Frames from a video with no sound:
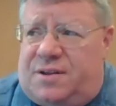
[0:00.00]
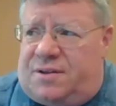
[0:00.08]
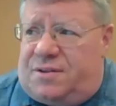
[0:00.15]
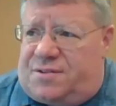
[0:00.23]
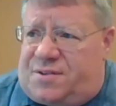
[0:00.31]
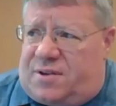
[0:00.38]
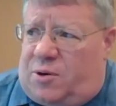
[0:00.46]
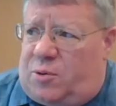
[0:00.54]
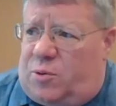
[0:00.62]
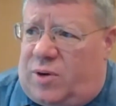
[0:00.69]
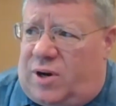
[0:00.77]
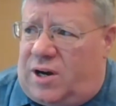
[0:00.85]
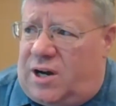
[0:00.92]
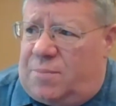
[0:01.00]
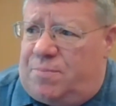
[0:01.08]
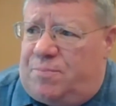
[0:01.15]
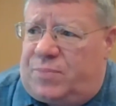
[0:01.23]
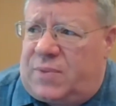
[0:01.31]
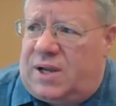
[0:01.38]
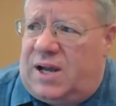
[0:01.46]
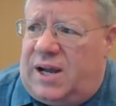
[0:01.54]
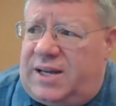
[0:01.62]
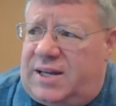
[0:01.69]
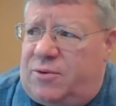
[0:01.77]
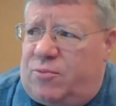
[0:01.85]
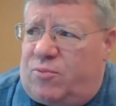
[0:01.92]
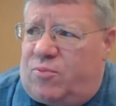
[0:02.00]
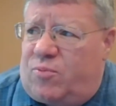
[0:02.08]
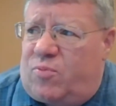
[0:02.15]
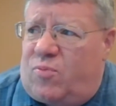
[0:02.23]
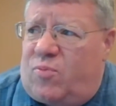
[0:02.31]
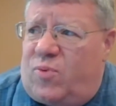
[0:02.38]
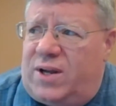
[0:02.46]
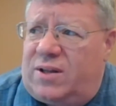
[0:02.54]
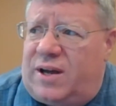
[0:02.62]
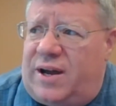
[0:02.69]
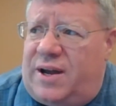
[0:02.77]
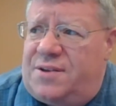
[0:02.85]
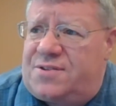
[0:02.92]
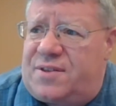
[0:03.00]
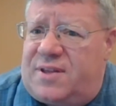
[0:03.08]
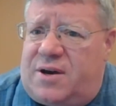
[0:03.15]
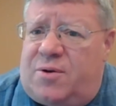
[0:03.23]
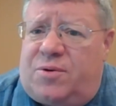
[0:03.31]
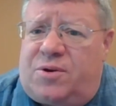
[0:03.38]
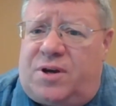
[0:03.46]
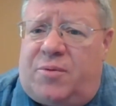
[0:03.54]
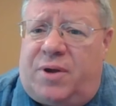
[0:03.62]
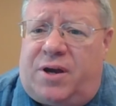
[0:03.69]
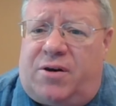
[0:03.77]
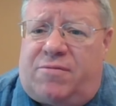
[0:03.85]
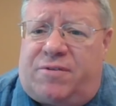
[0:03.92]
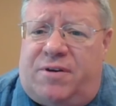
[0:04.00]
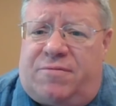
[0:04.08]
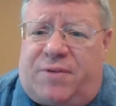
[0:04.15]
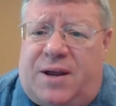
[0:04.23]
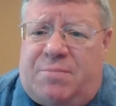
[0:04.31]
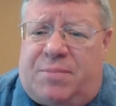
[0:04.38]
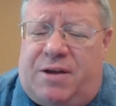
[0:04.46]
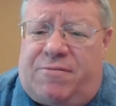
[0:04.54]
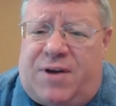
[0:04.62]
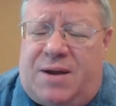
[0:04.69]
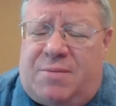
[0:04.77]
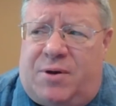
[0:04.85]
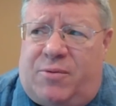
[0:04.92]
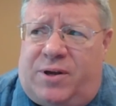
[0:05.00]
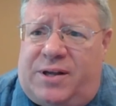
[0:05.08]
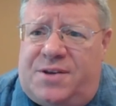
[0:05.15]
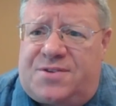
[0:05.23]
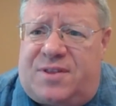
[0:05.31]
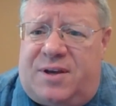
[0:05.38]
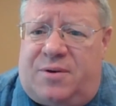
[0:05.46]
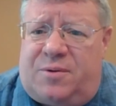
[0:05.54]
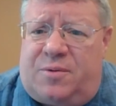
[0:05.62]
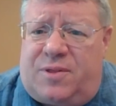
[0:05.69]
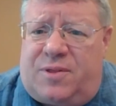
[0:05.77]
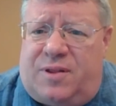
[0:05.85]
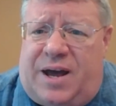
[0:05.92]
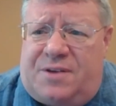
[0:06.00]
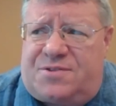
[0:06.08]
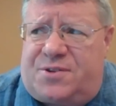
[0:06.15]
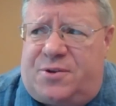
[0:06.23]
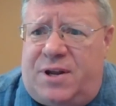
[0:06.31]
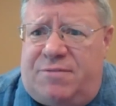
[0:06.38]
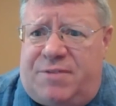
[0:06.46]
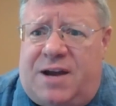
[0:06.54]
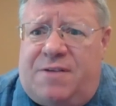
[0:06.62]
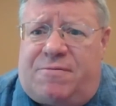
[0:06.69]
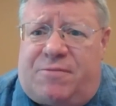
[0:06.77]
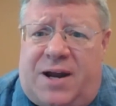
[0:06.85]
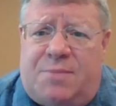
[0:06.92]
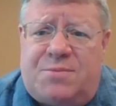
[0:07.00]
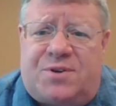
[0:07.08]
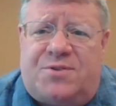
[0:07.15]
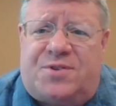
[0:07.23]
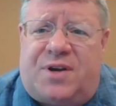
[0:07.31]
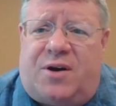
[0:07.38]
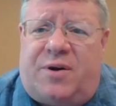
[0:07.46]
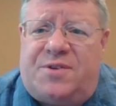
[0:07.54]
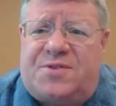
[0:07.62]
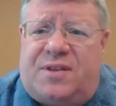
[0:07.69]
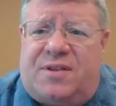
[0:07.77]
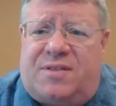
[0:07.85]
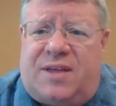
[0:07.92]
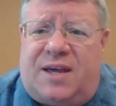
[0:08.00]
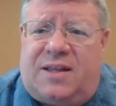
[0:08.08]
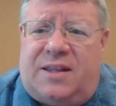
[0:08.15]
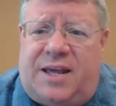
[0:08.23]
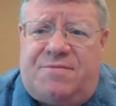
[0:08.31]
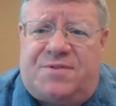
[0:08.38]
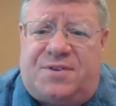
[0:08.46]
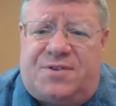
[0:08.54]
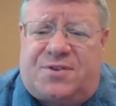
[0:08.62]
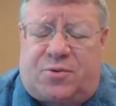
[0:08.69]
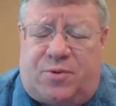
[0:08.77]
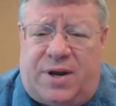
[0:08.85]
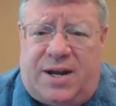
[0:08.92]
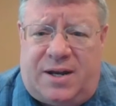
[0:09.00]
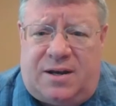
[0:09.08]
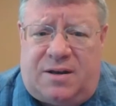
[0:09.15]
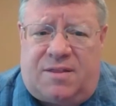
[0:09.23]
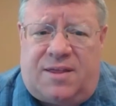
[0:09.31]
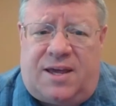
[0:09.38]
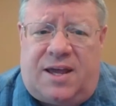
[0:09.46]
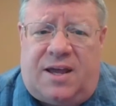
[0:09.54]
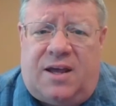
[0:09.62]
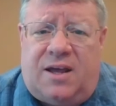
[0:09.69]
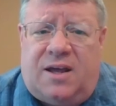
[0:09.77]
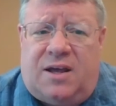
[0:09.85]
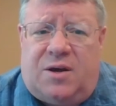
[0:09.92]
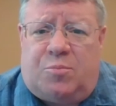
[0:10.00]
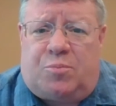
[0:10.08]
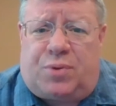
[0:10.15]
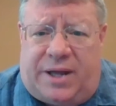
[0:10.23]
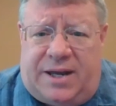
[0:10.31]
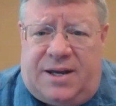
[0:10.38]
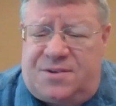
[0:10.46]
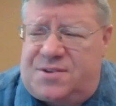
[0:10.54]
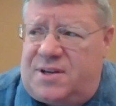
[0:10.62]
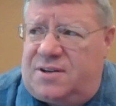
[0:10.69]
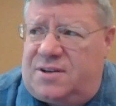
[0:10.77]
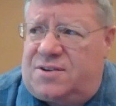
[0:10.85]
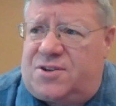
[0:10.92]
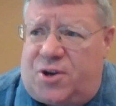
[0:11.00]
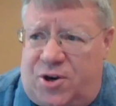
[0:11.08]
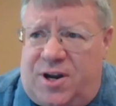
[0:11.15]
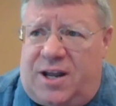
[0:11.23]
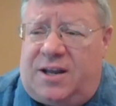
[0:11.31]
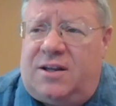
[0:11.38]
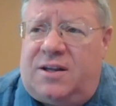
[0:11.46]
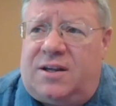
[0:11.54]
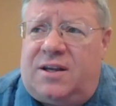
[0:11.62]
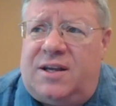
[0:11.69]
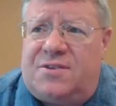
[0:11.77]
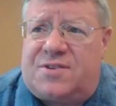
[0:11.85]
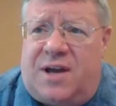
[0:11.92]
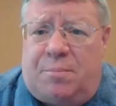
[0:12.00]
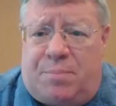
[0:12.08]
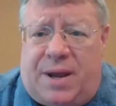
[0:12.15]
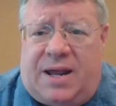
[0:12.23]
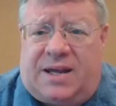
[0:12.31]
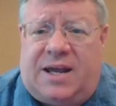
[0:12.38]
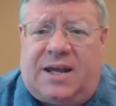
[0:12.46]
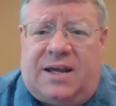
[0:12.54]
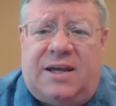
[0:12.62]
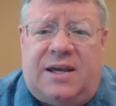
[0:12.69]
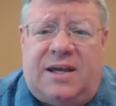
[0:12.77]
So I did realize, though, going over it frame by frame, I realized, though, the last 35 frames or so, as the thing leaves the screen, the plane isn't turning, he's not banking,